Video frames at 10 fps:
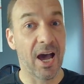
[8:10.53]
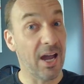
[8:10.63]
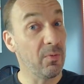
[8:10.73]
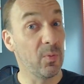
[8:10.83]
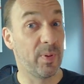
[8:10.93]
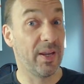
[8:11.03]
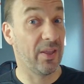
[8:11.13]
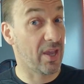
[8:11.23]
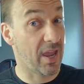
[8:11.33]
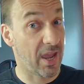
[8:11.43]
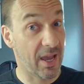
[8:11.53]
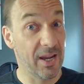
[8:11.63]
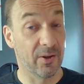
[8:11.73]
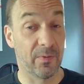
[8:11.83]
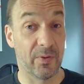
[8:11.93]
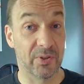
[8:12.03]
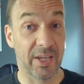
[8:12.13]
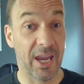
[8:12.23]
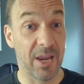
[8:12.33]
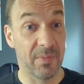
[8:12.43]
I will play the hell out of this
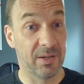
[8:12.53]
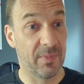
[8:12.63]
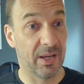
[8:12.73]
game and